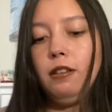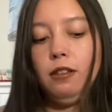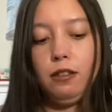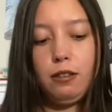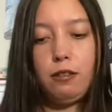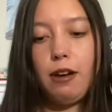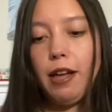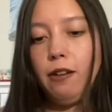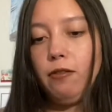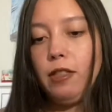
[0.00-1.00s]
So I
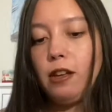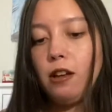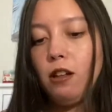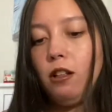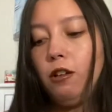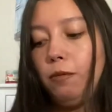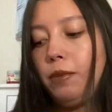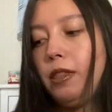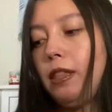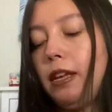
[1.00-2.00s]
don't think I'll
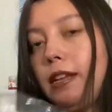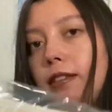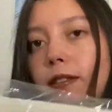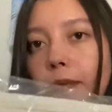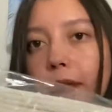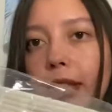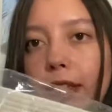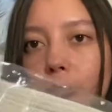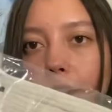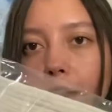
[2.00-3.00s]
open this, but this
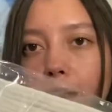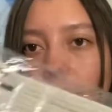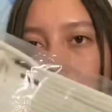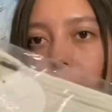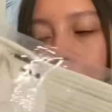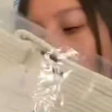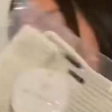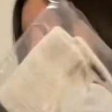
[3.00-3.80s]
is what it looks like.